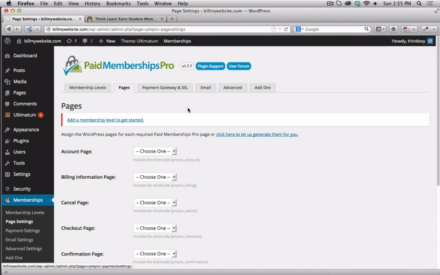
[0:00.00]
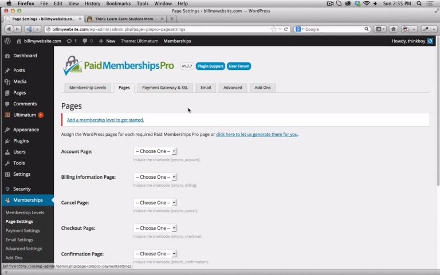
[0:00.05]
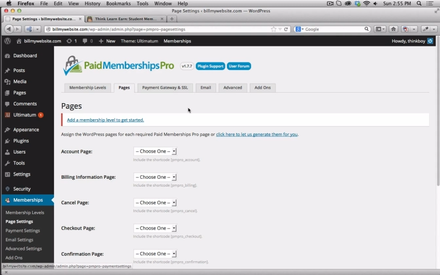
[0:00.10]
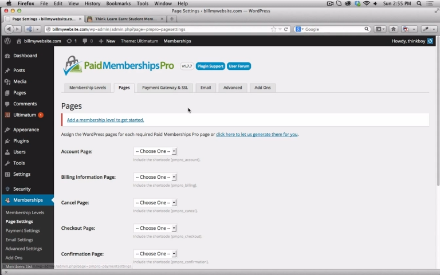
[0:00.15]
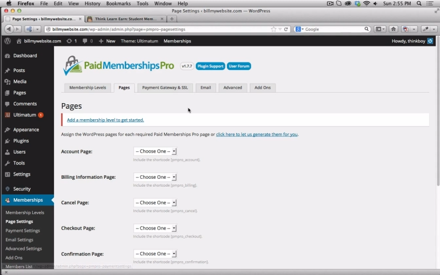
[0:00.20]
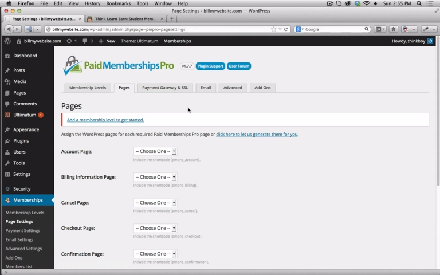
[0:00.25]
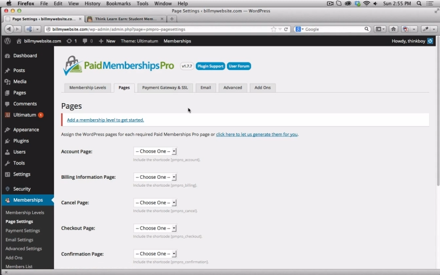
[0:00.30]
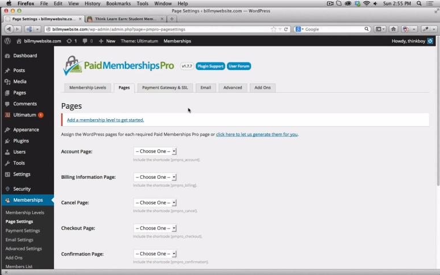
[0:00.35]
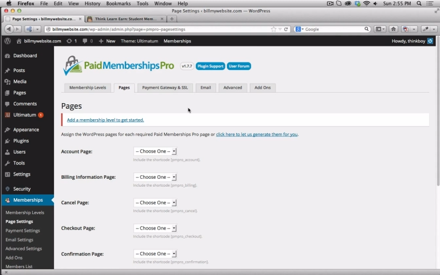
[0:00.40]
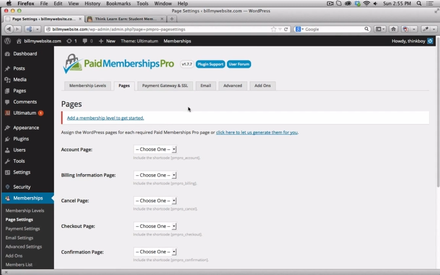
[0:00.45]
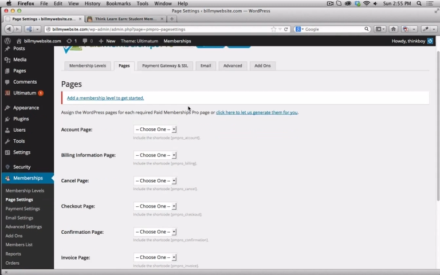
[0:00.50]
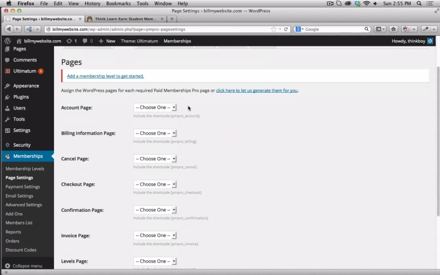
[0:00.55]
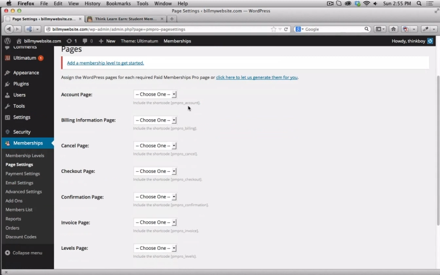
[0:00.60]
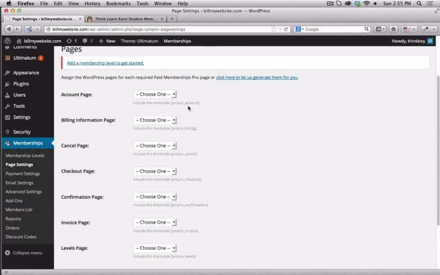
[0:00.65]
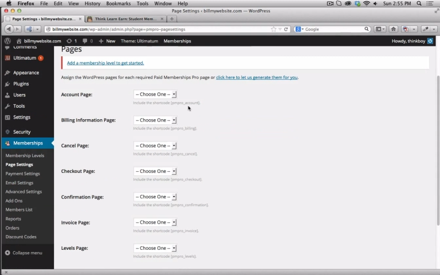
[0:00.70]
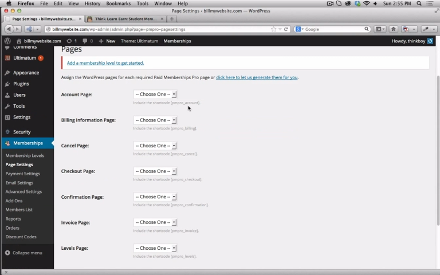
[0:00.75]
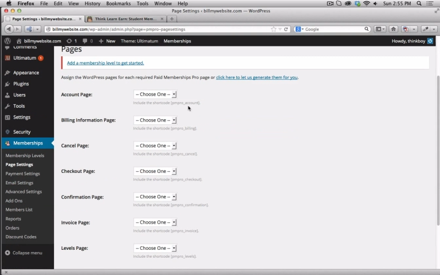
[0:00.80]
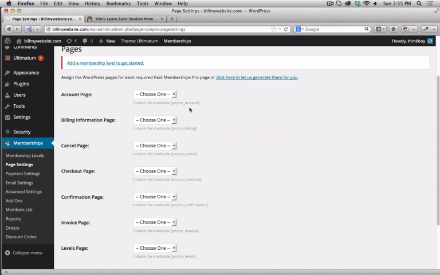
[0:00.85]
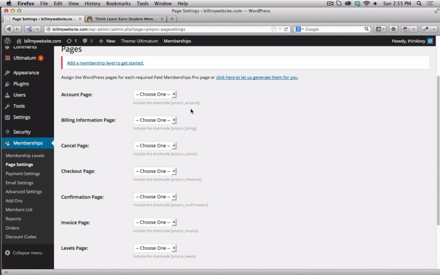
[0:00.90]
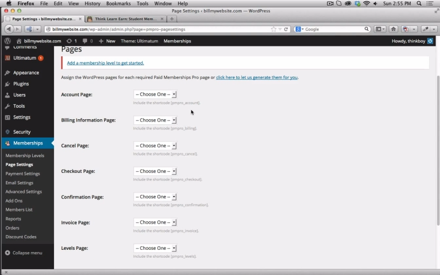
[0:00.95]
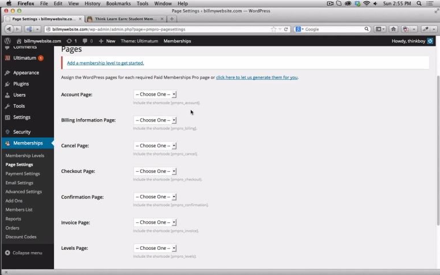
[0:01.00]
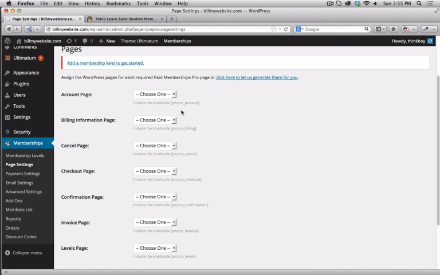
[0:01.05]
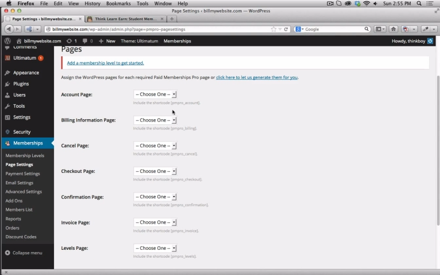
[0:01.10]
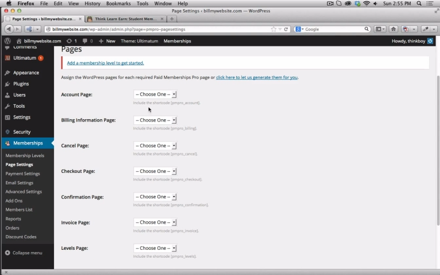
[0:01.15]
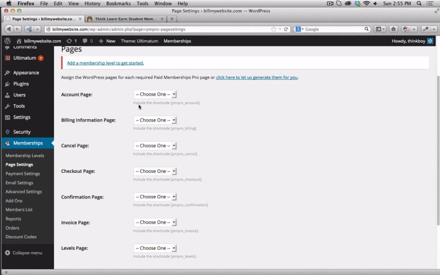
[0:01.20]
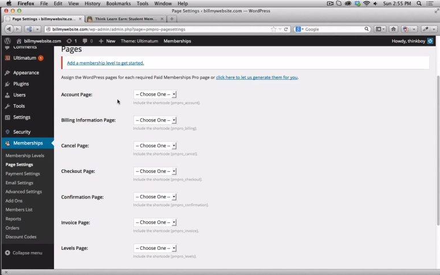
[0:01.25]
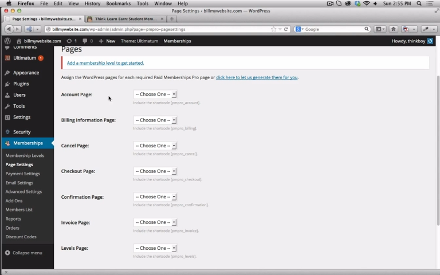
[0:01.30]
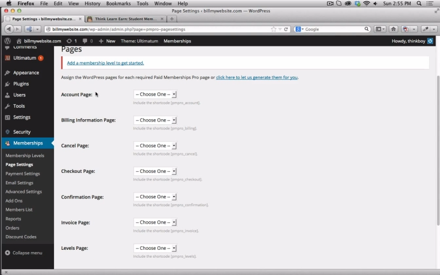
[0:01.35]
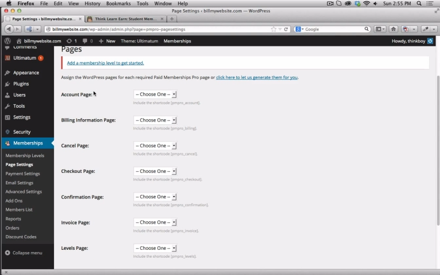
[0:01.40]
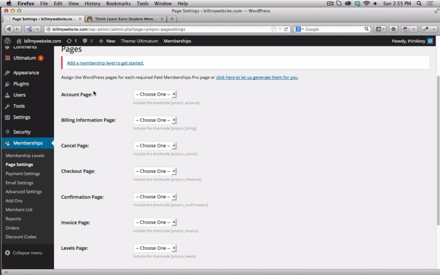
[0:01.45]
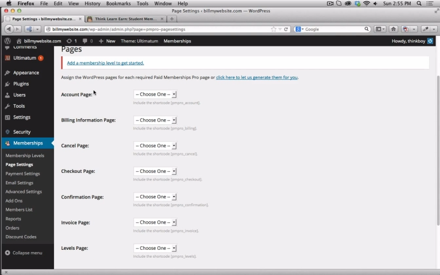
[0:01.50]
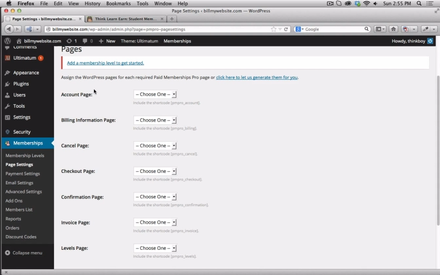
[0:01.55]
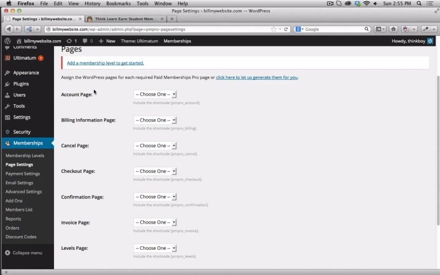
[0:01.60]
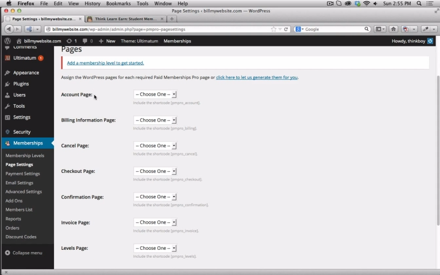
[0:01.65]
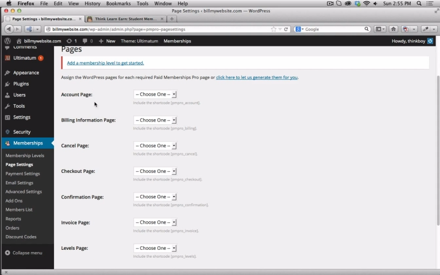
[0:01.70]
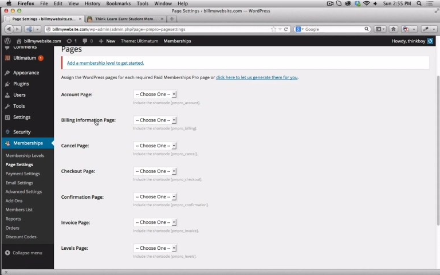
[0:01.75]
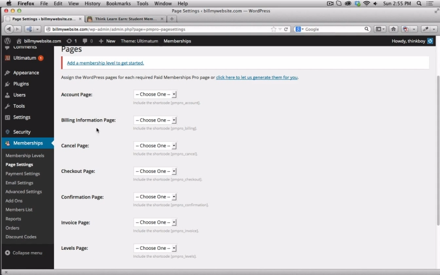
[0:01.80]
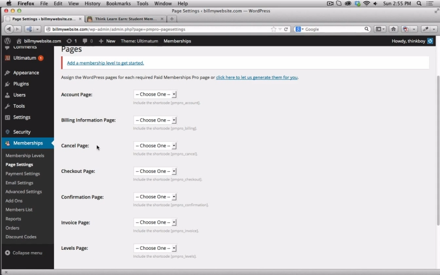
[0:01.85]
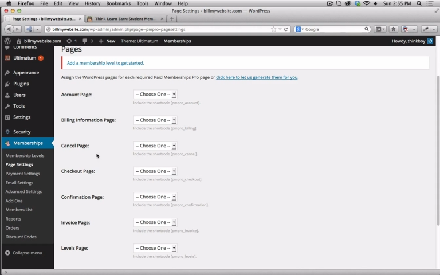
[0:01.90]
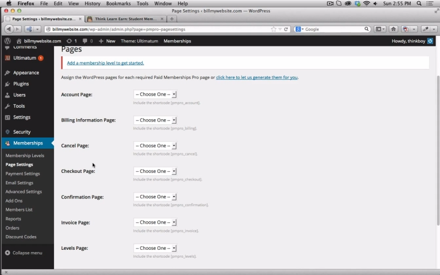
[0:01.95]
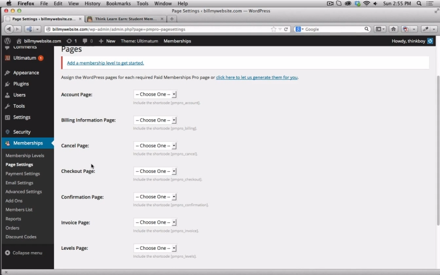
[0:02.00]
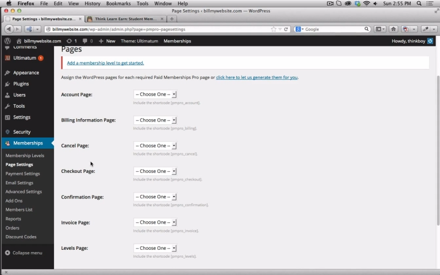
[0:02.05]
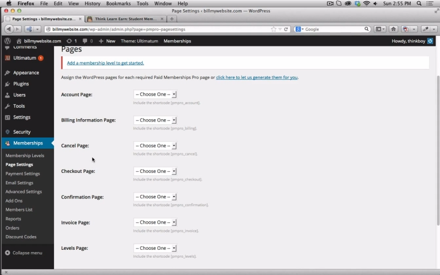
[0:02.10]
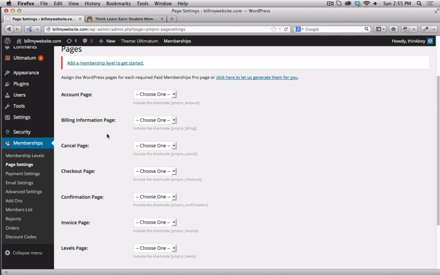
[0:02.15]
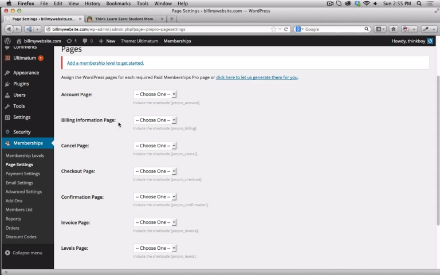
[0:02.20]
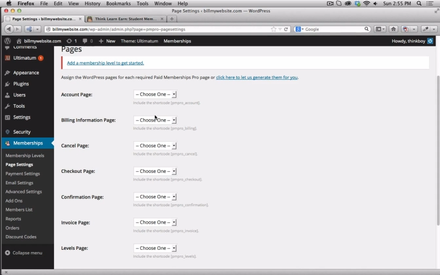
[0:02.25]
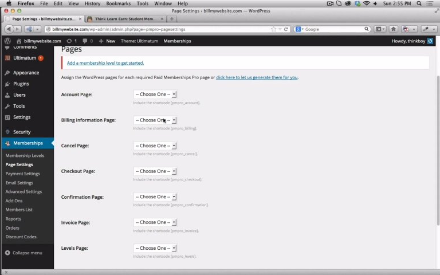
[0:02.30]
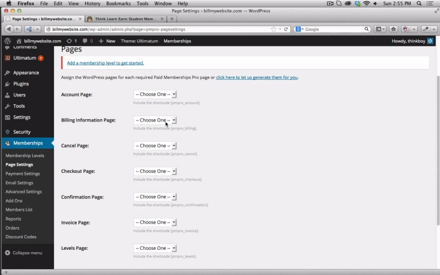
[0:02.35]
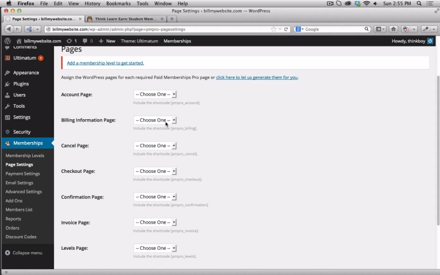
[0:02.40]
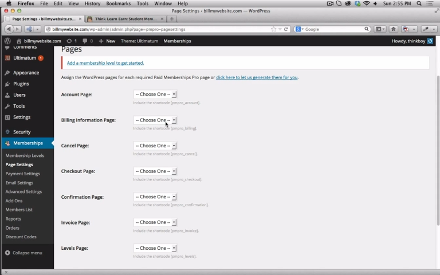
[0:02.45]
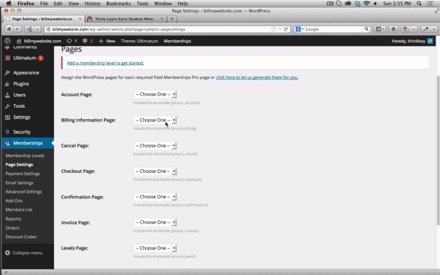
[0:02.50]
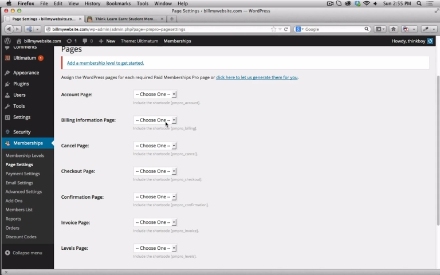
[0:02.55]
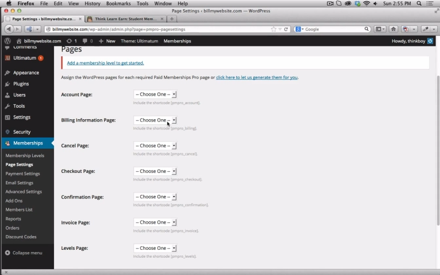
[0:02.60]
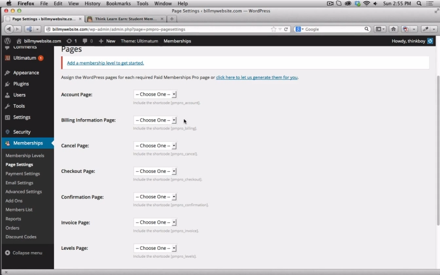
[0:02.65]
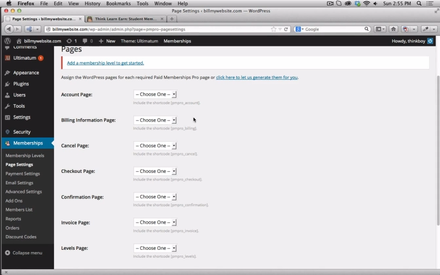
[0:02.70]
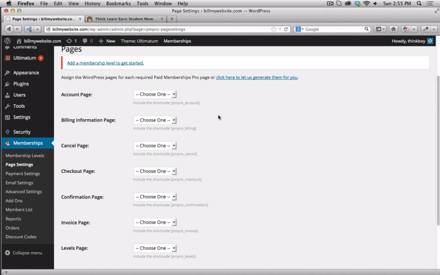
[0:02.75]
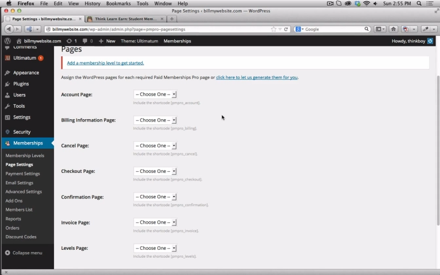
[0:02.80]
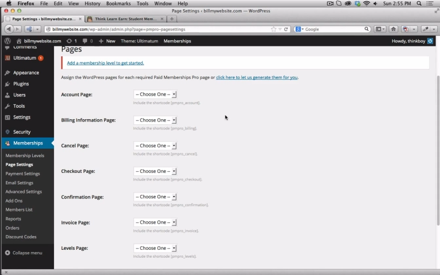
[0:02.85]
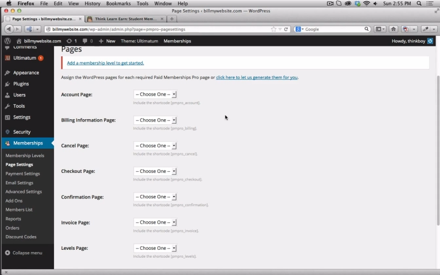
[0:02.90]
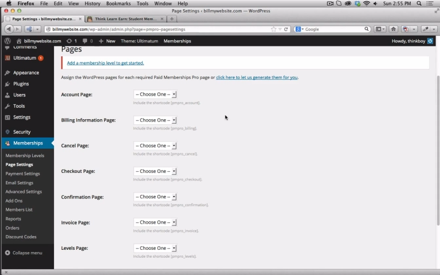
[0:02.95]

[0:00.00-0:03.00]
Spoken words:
No face is visible, so there are no lips to read.